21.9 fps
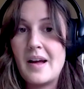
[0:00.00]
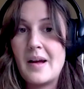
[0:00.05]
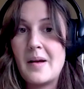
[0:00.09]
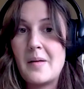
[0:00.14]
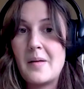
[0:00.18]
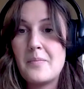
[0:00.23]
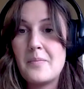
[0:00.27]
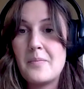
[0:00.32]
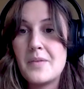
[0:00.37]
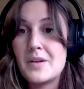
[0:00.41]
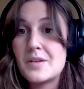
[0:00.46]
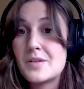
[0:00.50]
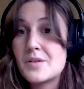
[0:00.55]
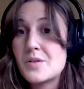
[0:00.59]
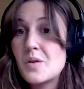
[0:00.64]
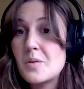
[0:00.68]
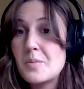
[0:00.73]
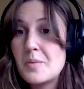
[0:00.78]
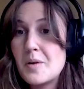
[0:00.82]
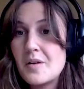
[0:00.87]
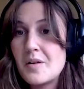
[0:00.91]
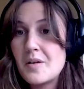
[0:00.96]
um, their
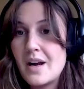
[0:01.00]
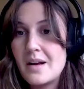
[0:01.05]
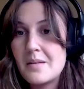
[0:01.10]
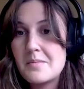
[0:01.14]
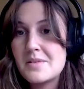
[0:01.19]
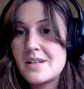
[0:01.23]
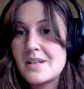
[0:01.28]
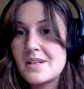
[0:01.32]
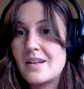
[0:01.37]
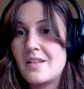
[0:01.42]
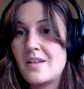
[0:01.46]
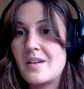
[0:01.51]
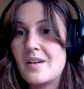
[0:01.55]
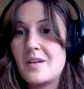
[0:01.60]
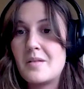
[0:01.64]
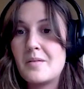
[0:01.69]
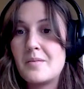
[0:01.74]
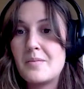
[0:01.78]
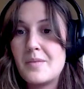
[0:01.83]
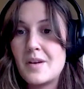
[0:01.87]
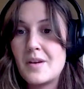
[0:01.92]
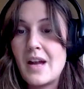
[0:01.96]
school programs and
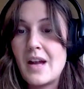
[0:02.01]
their,